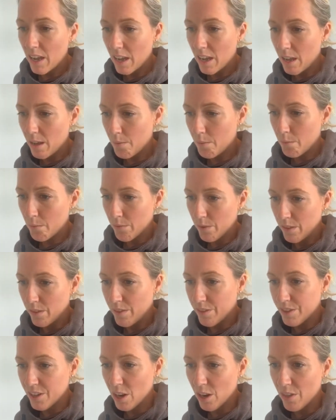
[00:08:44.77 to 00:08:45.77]
and
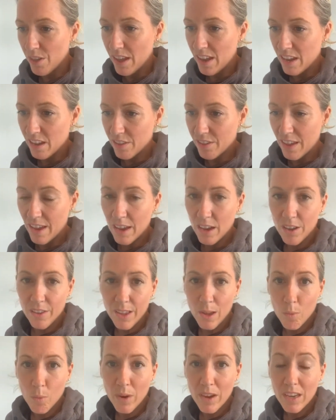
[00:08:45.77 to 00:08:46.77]
you know, they
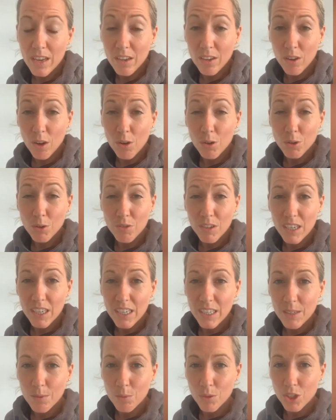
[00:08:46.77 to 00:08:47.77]
are their weight in gold really.